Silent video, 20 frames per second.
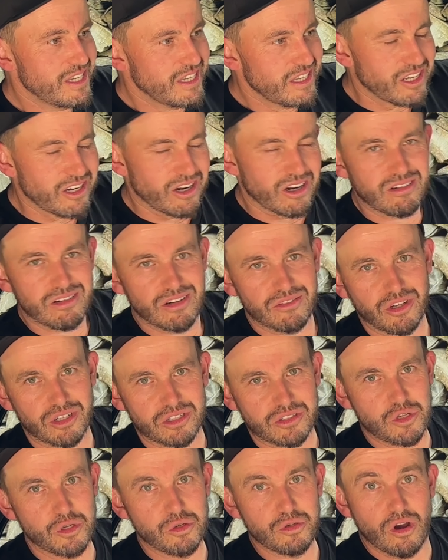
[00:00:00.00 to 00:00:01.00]
you know, I've
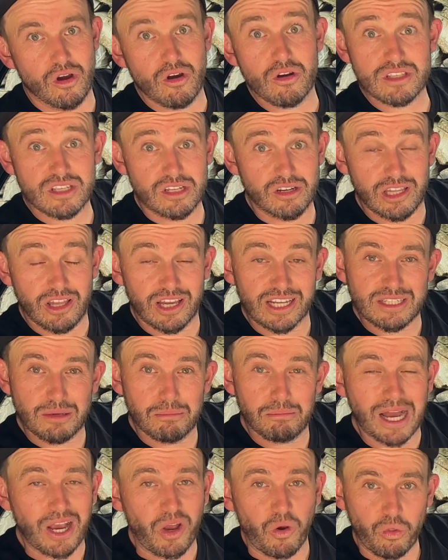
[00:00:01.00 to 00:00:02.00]
got 2 dogs and I like to
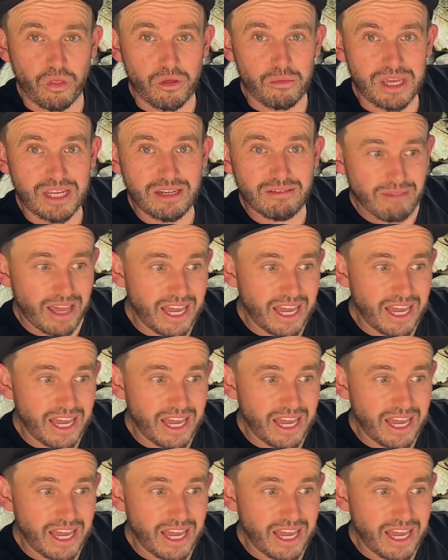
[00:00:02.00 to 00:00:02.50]
buckle them in,